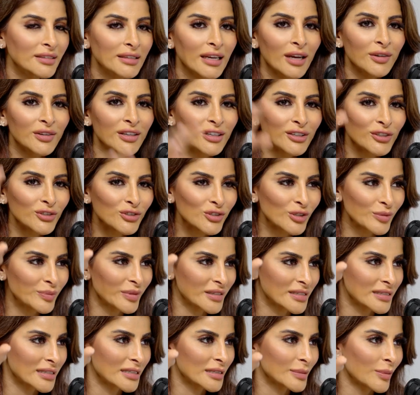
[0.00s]
Now, here's your
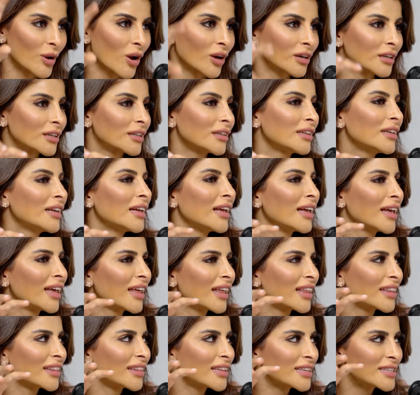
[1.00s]
business model.
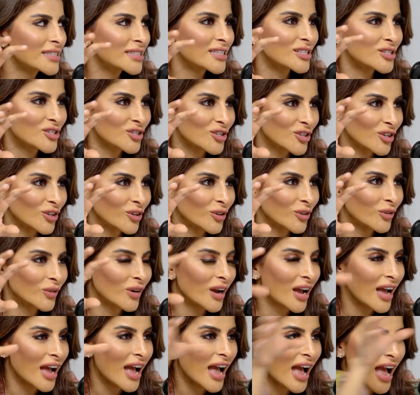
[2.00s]
This is you.
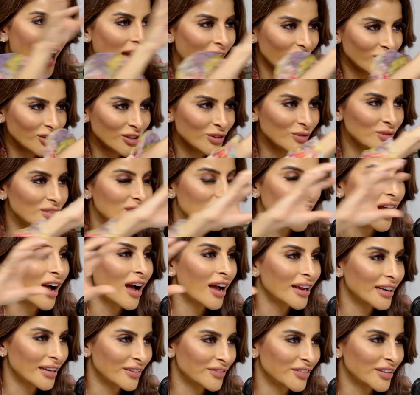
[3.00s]
How do you
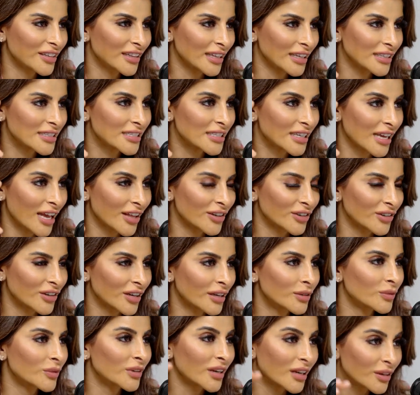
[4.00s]
tie everything together?
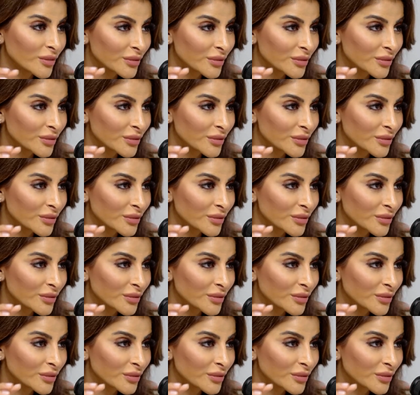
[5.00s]
And what I